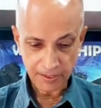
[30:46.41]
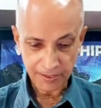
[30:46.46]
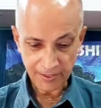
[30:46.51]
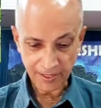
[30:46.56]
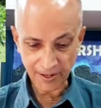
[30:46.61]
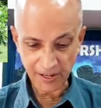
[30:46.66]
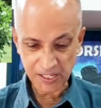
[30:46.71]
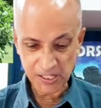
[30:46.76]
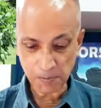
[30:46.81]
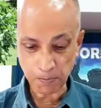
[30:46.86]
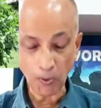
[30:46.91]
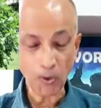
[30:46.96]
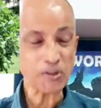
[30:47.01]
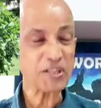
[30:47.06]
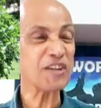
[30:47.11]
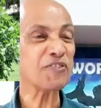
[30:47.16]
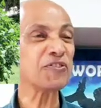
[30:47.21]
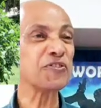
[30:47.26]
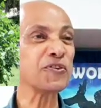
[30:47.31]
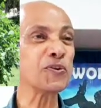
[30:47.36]
They're
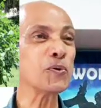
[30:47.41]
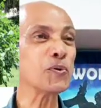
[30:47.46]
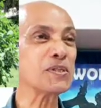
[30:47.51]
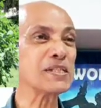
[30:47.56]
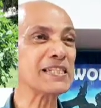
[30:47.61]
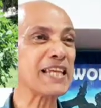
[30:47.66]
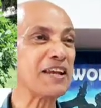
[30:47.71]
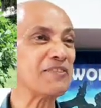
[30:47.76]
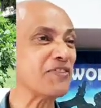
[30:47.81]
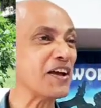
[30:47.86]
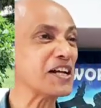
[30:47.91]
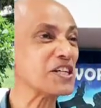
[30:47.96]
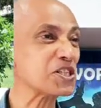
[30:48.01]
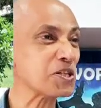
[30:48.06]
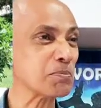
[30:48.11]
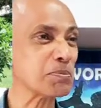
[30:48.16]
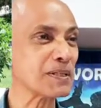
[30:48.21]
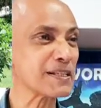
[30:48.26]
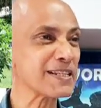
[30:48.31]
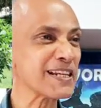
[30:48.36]
exporting fruits and
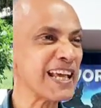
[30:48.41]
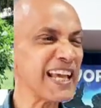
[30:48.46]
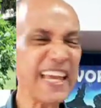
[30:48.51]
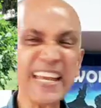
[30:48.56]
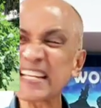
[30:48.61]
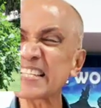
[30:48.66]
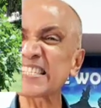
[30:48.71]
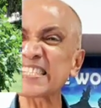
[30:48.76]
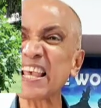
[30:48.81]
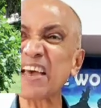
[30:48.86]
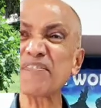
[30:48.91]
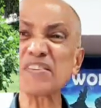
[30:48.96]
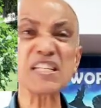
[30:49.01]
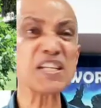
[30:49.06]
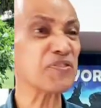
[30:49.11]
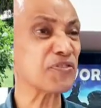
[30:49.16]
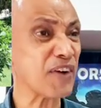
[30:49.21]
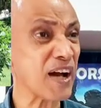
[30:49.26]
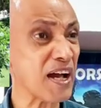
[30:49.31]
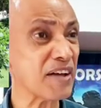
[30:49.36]
vegetables in
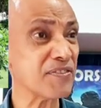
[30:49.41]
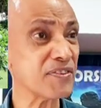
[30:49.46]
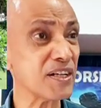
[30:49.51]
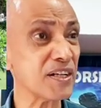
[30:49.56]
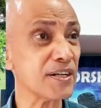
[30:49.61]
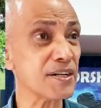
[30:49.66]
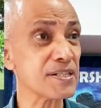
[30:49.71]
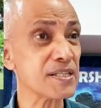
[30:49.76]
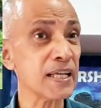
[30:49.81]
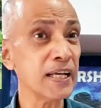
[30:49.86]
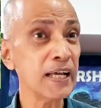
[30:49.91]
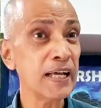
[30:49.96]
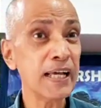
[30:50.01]
75 years.